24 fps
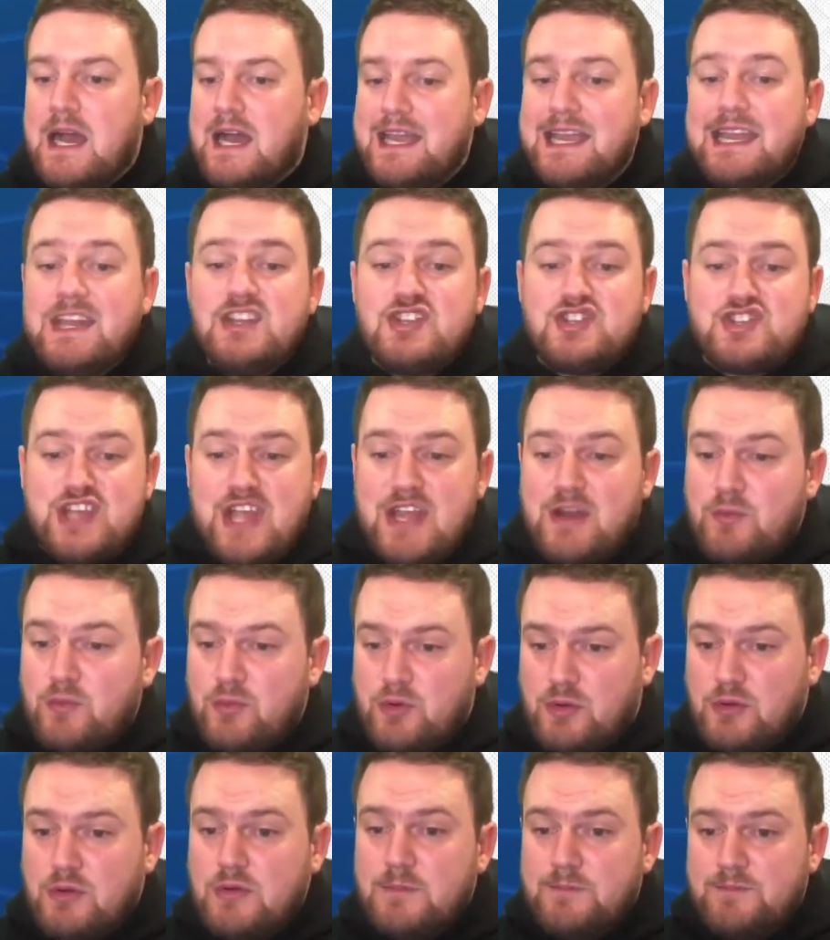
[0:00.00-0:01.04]
In
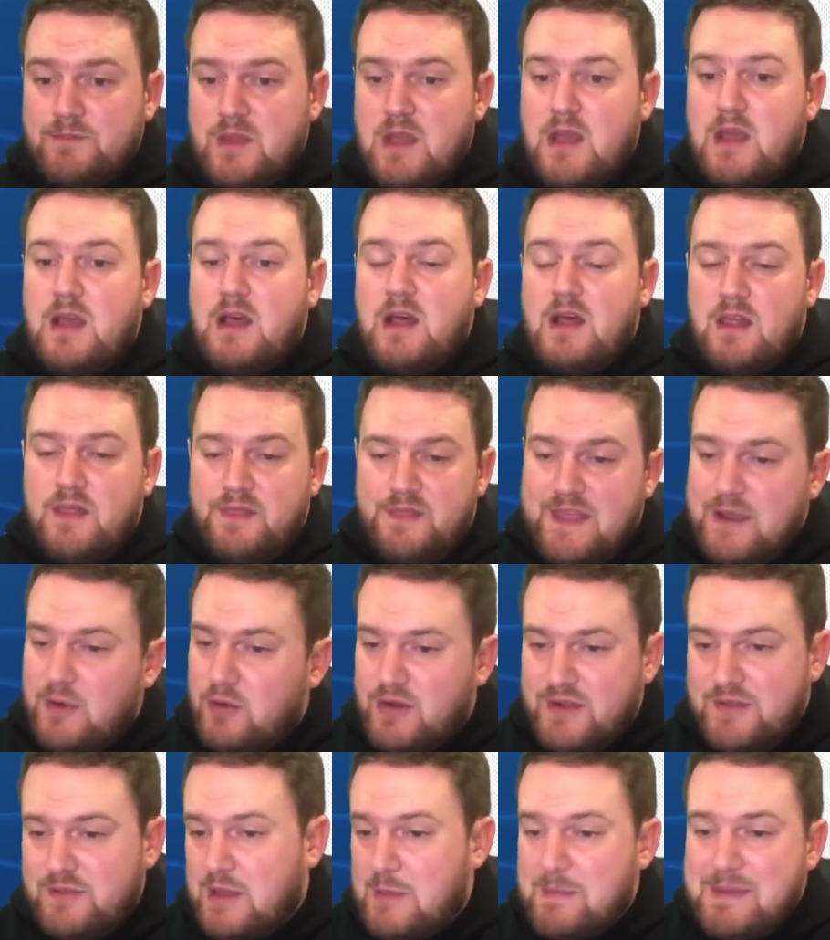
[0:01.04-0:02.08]
general,
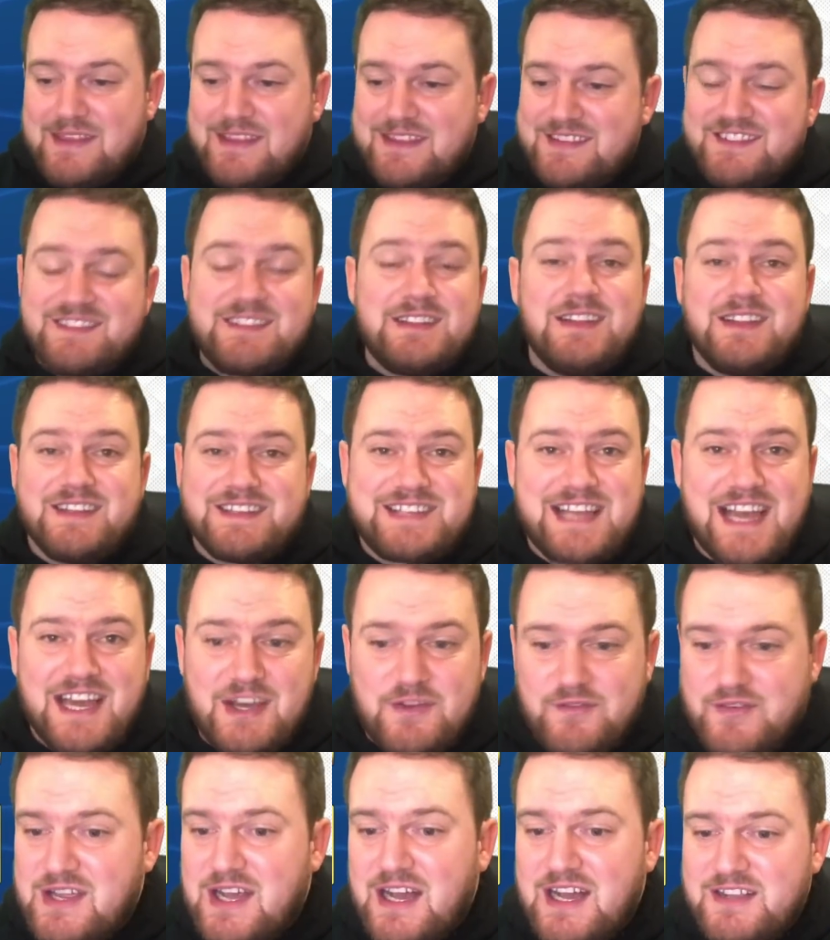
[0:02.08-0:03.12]
there's still a ton
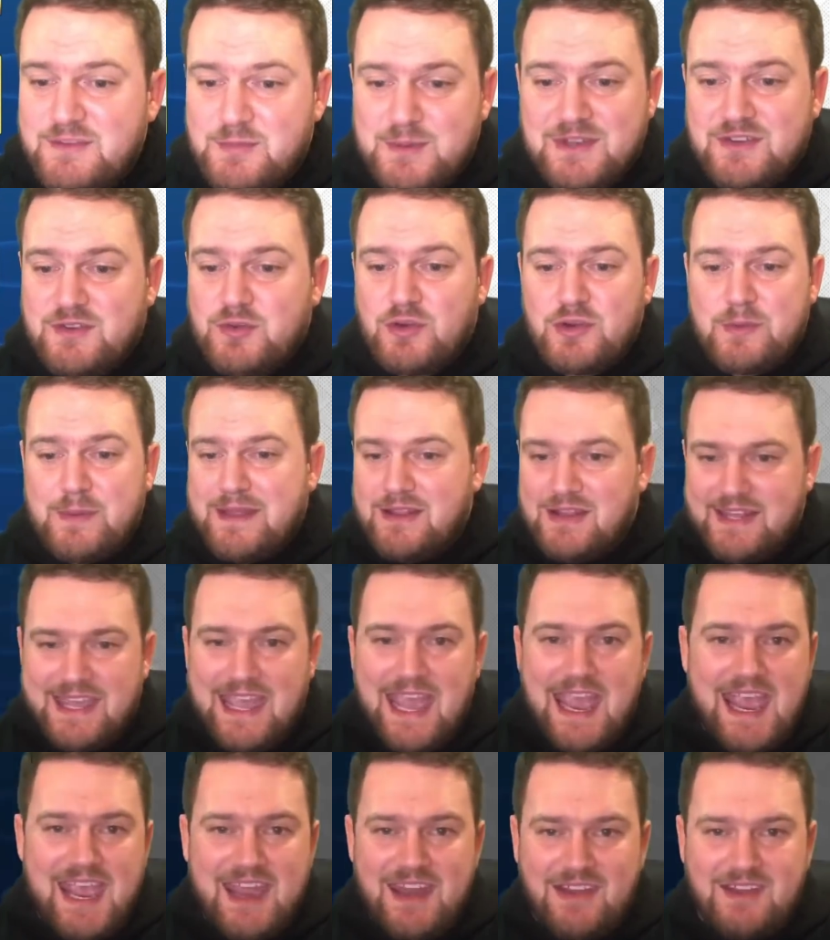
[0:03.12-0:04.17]
of cards we can talk about, like
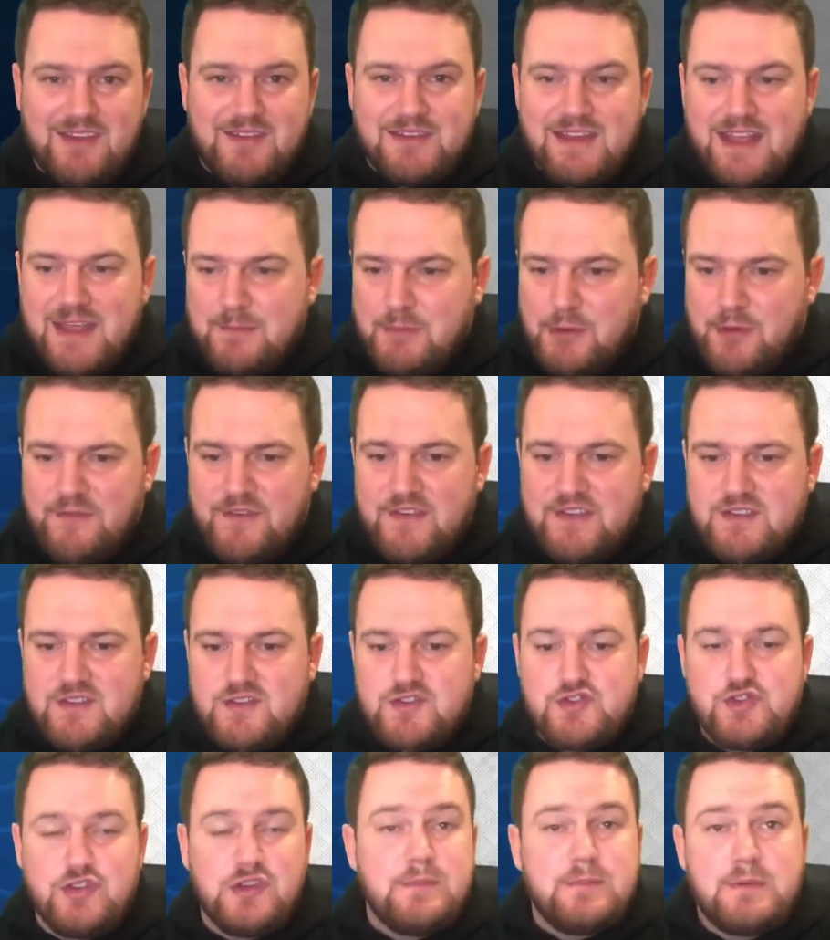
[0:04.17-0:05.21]
N and Professor
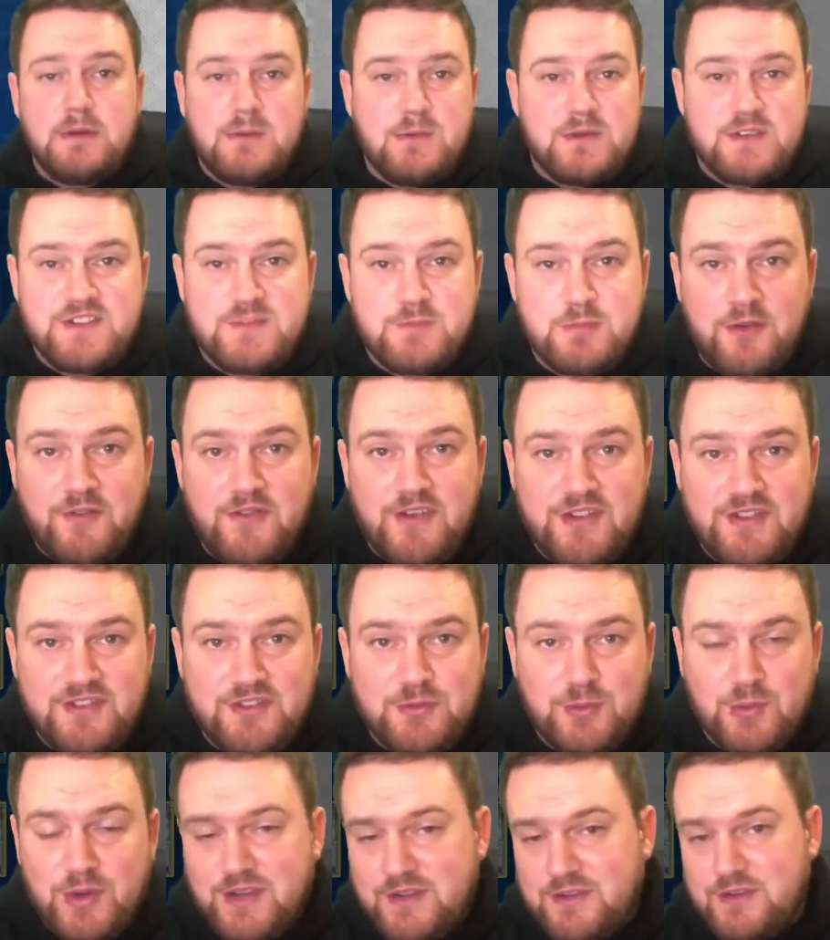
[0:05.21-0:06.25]
Juniper, which is Professor's
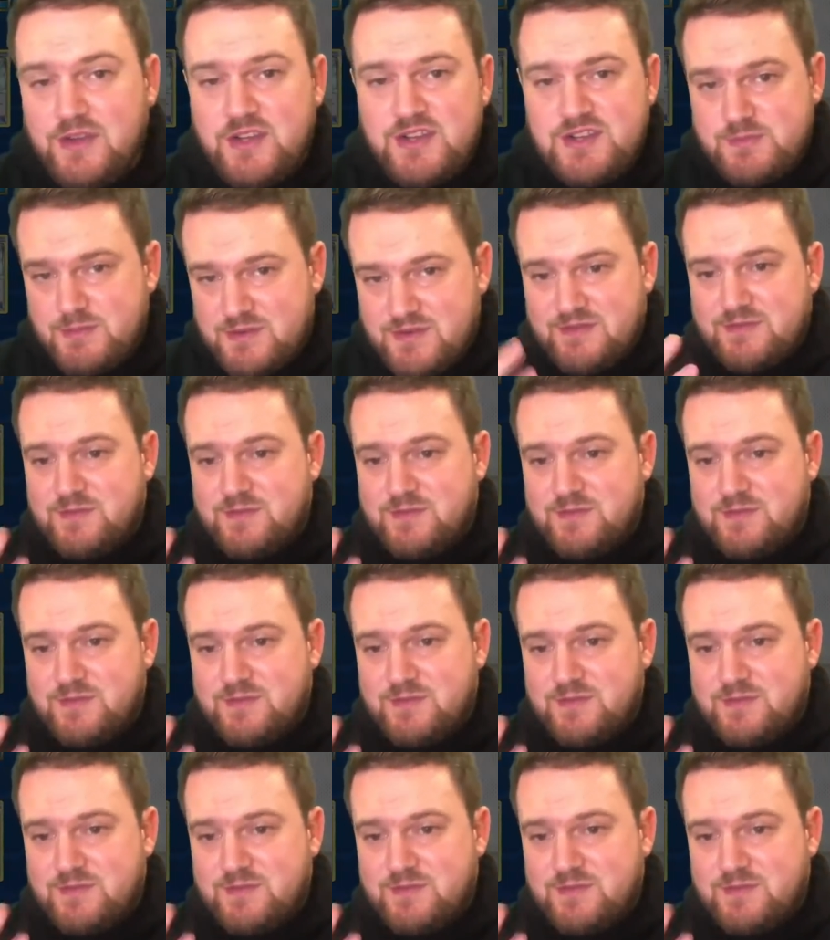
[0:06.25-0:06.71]
Research.